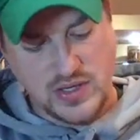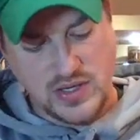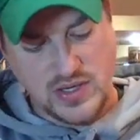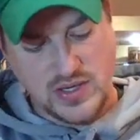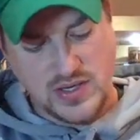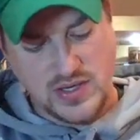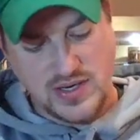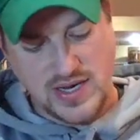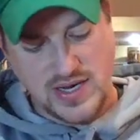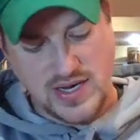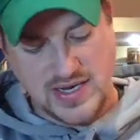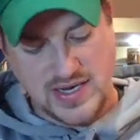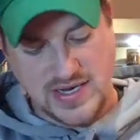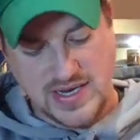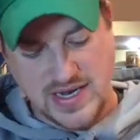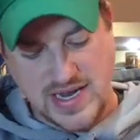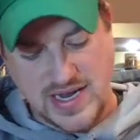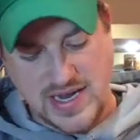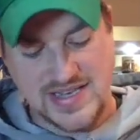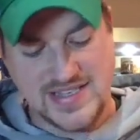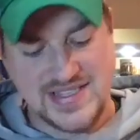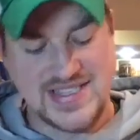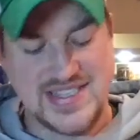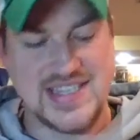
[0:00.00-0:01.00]
An
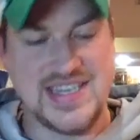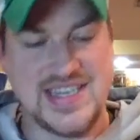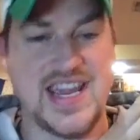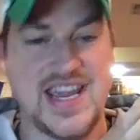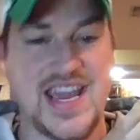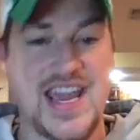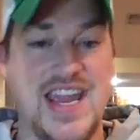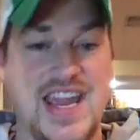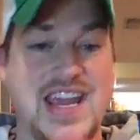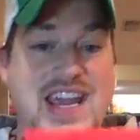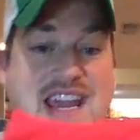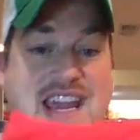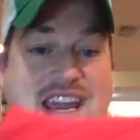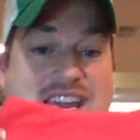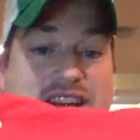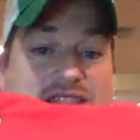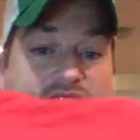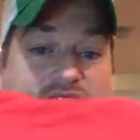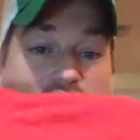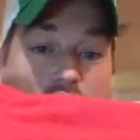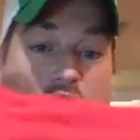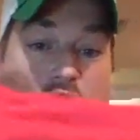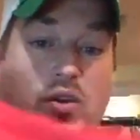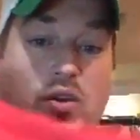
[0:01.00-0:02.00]
N C A A
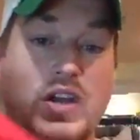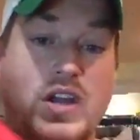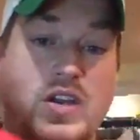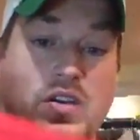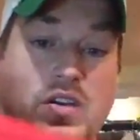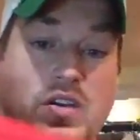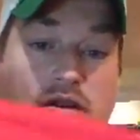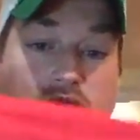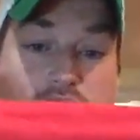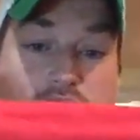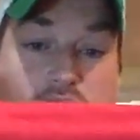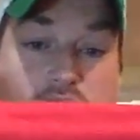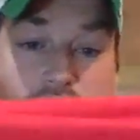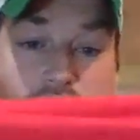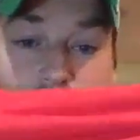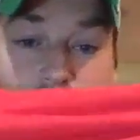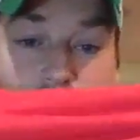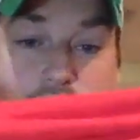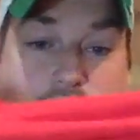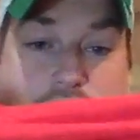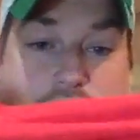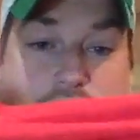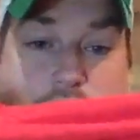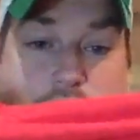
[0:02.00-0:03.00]
logo.
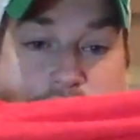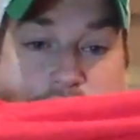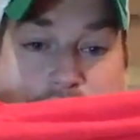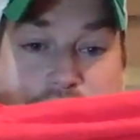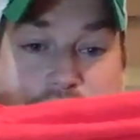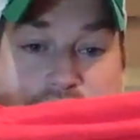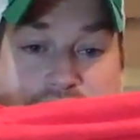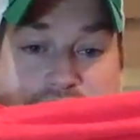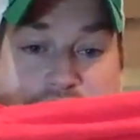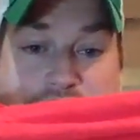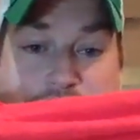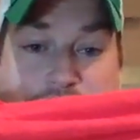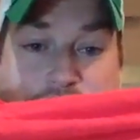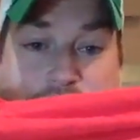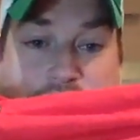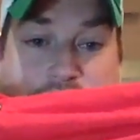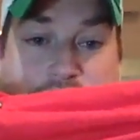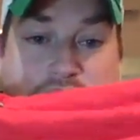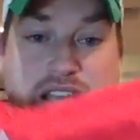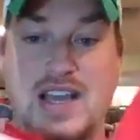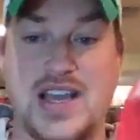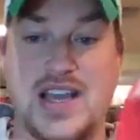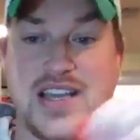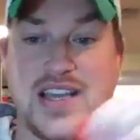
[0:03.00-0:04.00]
Ohio State
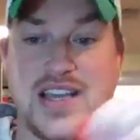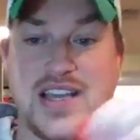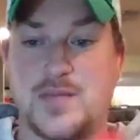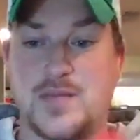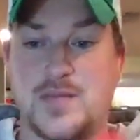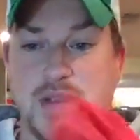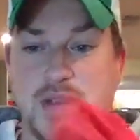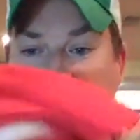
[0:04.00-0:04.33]
Buckeyes, picked